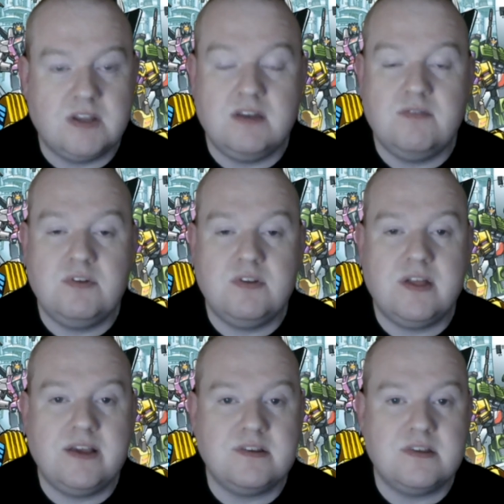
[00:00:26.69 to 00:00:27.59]
Didn't even
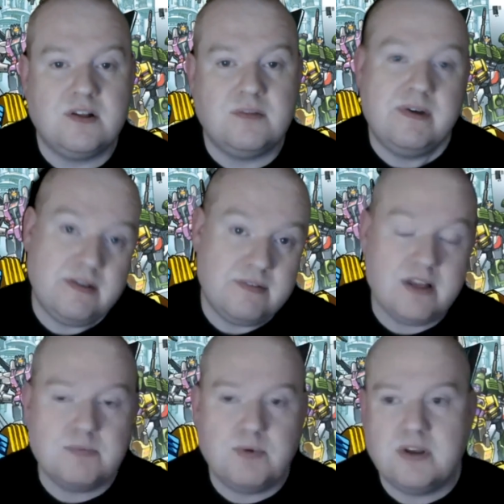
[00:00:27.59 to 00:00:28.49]
realize until my
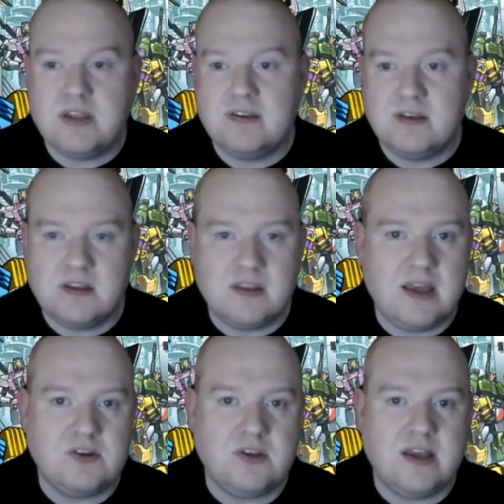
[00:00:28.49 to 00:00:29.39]
last podcast here that
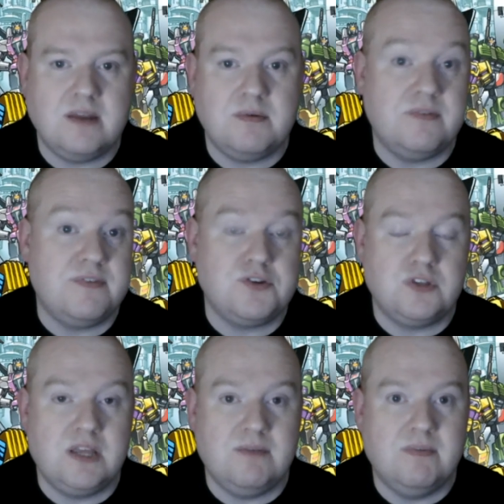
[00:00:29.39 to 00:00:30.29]
I actually had an official
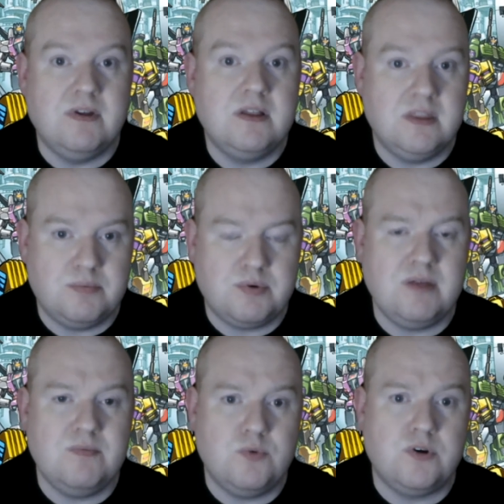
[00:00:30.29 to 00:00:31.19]
name, the
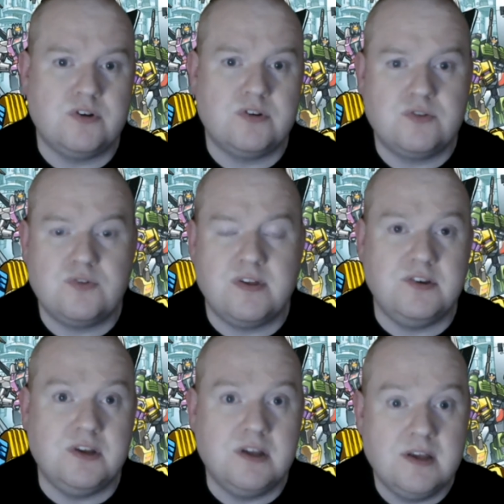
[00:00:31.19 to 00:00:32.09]
Prime Wars
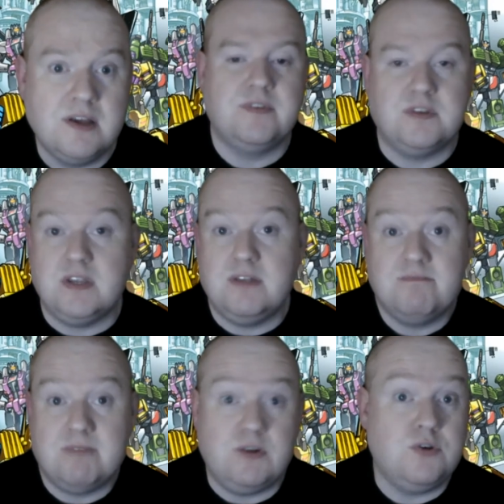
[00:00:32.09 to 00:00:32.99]
trilogy. See,
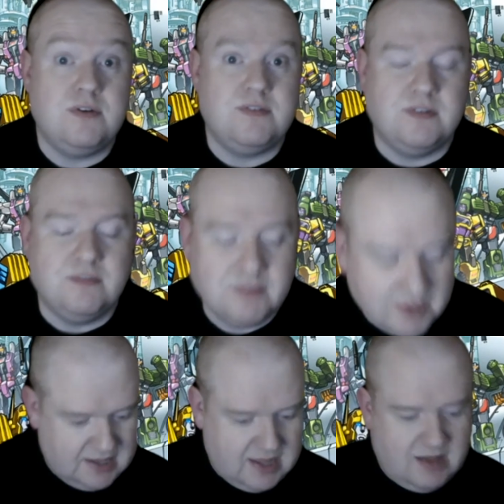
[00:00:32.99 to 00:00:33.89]
I don't know everything.
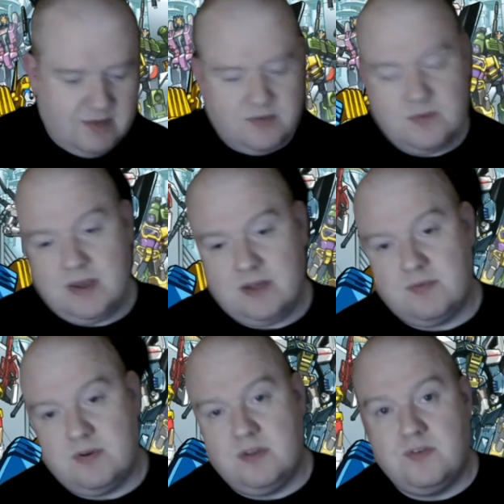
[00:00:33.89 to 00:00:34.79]
Quick
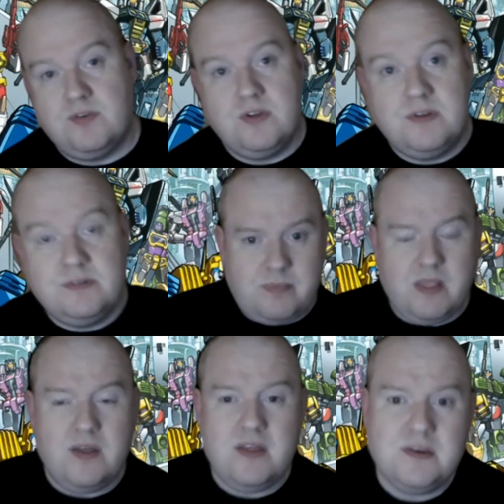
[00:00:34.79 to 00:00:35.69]
run through.
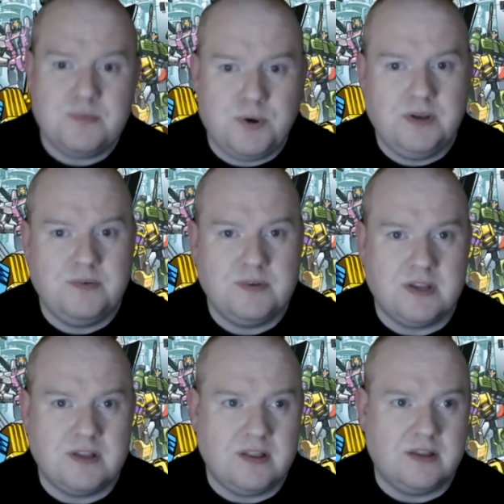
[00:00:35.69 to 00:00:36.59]
Now, this one was
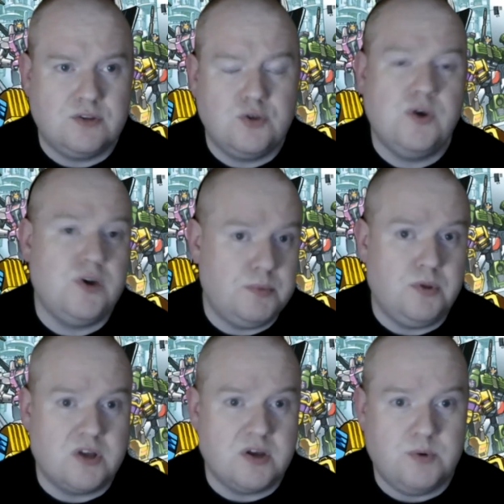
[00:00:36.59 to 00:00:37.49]
a like 2 hour
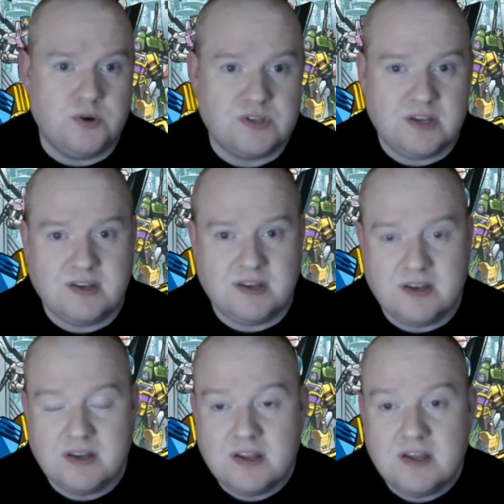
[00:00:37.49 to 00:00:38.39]
block I watched this
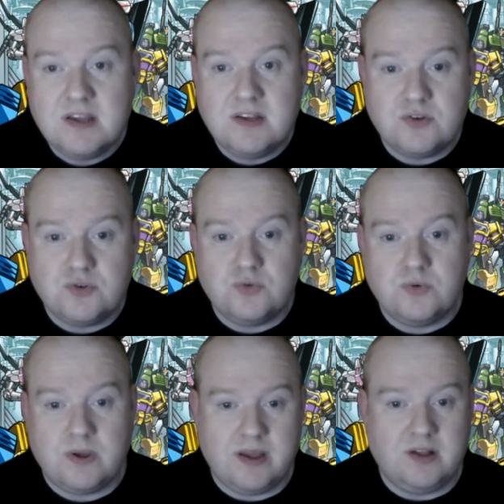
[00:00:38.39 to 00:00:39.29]
in. So
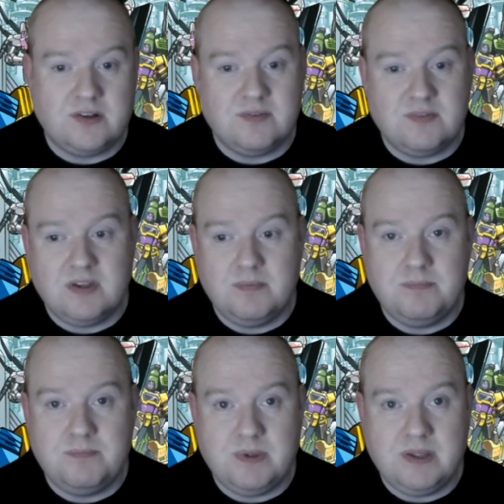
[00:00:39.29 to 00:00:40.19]
I'll simply
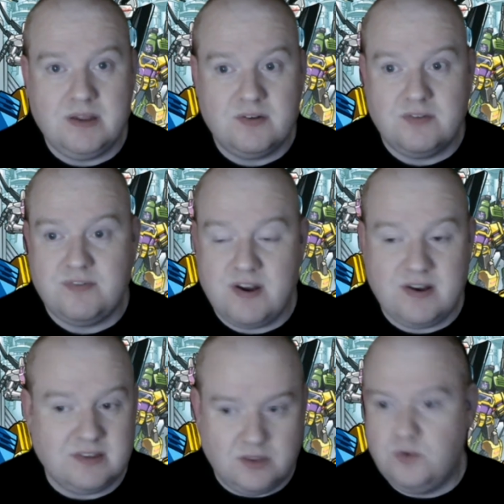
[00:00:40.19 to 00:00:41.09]
be
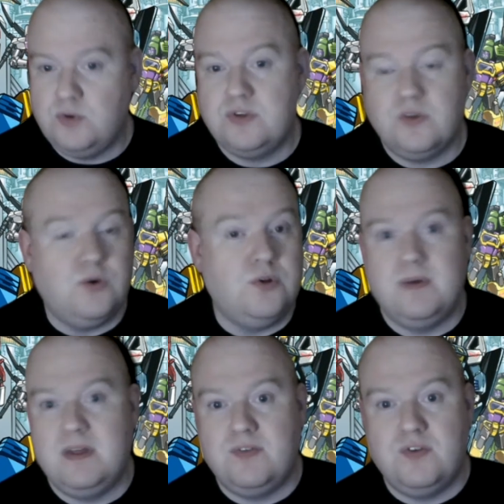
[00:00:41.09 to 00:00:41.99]
referring to notes the whole
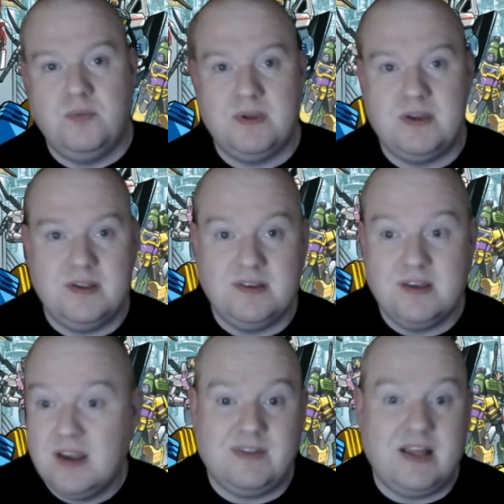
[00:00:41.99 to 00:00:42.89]
way through because
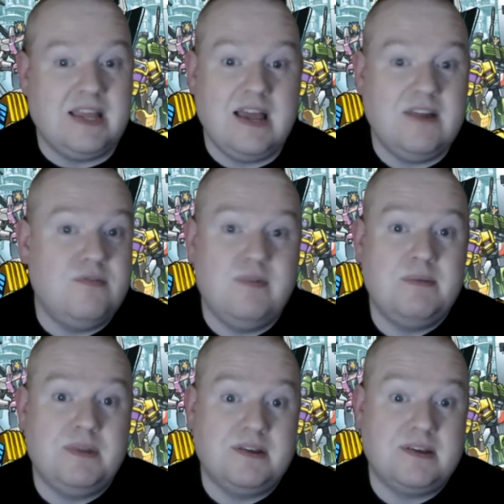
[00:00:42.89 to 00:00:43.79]
I can't
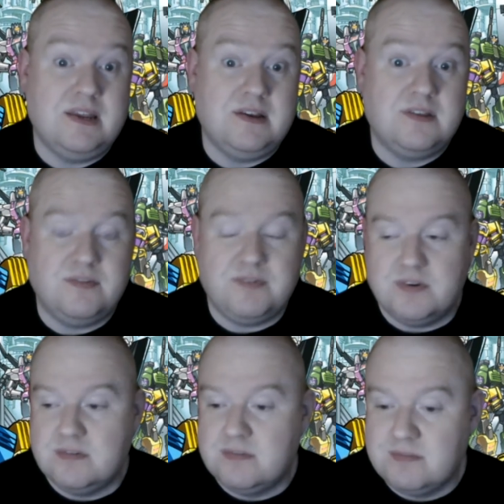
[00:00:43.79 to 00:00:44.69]
remember this kind of stuff, you
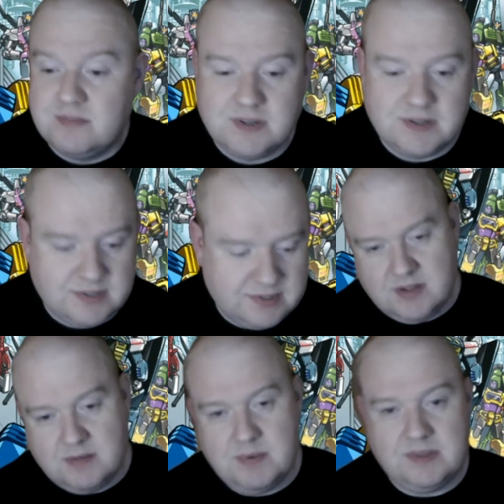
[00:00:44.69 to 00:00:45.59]
know?
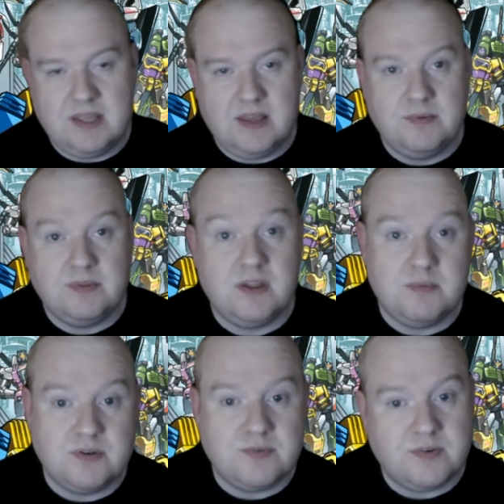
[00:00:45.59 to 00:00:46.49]
But without
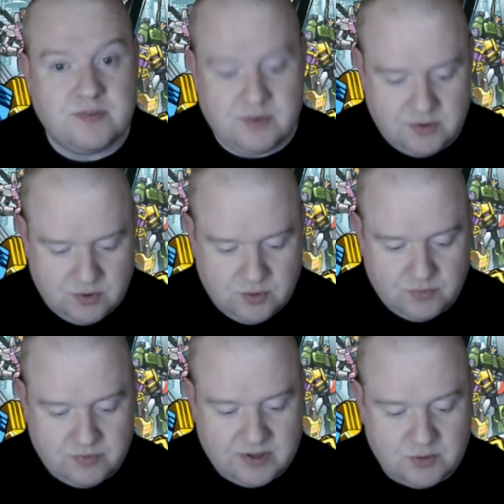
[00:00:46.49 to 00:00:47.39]
much further ado,
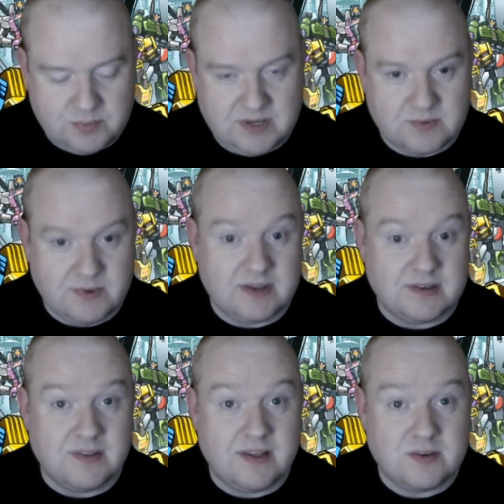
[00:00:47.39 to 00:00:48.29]
hopefully this will be as quick as
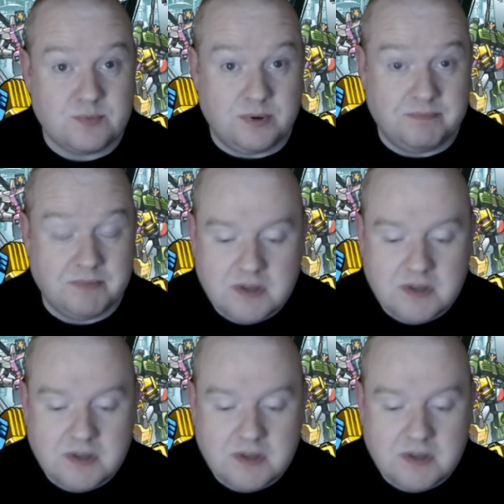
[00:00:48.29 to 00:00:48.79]
the last one.